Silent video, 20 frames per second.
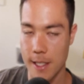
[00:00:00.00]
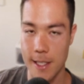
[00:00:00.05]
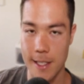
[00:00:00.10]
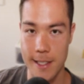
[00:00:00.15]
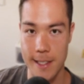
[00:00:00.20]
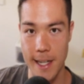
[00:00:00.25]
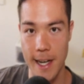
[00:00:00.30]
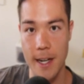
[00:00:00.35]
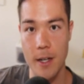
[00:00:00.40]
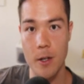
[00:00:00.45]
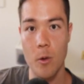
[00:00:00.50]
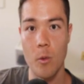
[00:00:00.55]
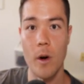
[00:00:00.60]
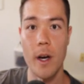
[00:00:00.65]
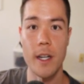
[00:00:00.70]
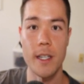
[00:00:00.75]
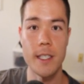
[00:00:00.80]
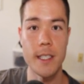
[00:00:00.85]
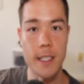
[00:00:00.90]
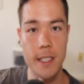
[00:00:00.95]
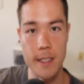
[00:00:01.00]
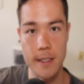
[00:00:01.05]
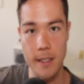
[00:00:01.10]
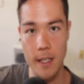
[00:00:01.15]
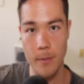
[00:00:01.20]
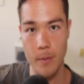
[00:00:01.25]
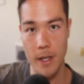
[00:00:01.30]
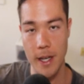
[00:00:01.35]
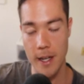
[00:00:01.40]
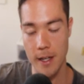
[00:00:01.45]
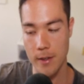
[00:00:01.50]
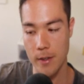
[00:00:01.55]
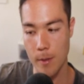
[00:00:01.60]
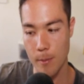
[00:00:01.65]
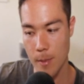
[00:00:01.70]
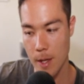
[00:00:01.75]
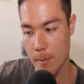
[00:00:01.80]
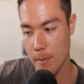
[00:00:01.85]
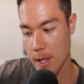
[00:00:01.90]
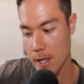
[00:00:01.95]
designer want to see some kind of
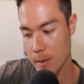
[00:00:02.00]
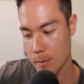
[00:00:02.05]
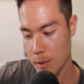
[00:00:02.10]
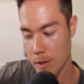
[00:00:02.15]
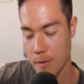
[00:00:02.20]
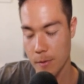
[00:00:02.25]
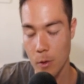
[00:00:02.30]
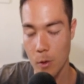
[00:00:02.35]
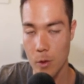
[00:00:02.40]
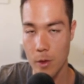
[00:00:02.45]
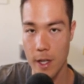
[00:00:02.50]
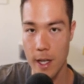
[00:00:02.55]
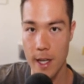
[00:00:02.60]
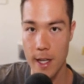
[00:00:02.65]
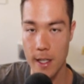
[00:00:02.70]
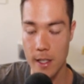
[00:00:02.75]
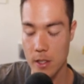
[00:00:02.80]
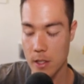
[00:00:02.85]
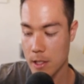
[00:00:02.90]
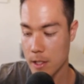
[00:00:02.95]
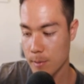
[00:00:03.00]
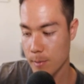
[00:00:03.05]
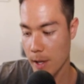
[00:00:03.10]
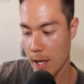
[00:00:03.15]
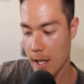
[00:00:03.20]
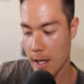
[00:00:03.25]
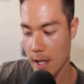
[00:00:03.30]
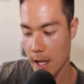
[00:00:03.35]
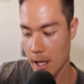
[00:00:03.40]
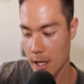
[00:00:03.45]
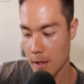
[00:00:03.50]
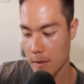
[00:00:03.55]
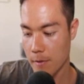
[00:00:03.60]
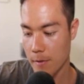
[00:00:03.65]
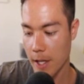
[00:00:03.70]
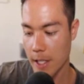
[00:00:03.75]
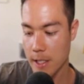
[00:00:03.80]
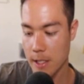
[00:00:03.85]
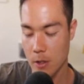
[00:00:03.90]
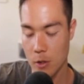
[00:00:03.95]
commitment before they spend and
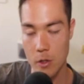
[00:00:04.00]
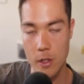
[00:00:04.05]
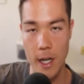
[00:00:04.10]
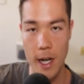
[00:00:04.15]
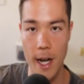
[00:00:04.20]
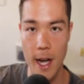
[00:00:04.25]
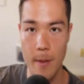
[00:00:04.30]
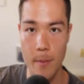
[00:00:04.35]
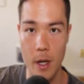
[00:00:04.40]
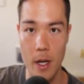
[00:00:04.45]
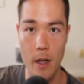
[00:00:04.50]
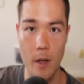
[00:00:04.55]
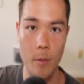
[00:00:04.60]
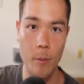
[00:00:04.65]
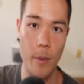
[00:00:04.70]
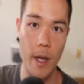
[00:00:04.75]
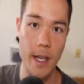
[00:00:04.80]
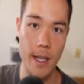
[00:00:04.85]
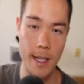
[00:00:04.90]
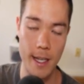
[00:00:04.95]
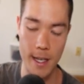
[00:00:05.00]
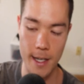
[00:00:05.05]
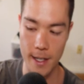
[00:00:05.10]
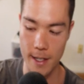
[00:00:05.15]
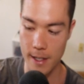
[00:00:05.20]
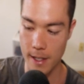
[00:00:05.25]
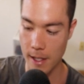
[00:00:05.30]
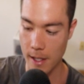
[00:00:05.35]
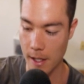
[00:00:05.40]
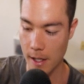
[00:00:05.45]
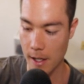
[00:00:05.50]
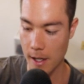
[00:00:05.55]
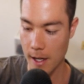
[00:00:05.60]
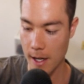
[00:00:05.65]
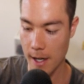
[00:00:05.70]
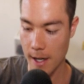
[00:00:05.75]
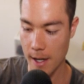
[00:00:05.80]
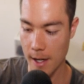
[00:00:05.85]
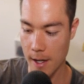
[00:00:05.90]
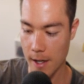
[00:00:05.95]
invest their time making
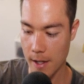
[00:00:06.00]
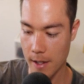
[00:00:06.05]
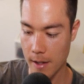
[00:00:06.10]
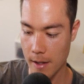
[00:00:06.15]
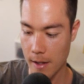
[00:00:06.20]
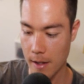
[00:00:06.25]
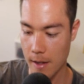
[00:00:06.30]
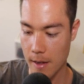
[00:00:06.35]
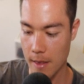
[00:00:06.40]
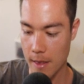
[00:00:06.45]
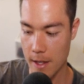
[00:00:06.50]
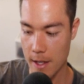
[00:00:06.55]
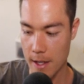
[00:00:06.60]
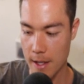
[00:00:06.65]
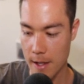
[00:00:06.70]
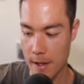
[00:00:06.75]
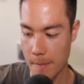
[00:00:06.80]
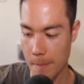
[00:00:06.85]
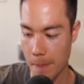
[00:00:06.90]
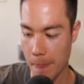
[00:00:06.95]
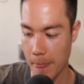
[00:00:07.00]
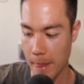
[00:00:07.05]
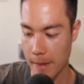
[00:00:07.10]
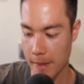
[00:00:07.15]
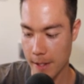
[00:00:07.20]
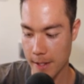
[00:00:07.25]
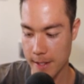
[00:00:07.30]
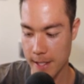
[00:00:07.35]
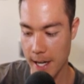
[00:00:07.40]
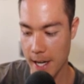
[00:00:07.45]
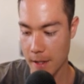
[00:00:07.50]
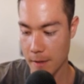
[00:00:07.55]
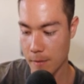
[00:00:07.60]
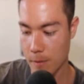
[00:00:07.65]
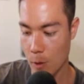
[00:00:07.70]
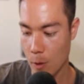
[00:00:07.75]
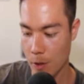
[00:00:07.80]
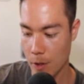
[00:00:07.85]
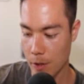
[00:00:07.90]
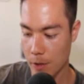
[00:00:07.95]
uh, the design
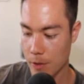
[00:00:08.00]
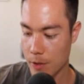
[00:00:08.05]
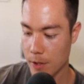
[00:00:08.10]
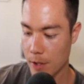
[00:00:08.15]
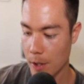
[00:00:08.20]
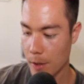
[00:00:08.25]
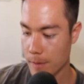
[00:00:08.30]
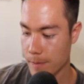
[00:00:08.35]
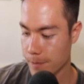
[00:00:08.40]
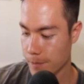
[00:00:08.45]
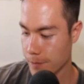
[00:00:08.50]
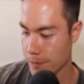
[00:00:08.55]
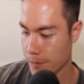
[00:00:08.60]
for you. So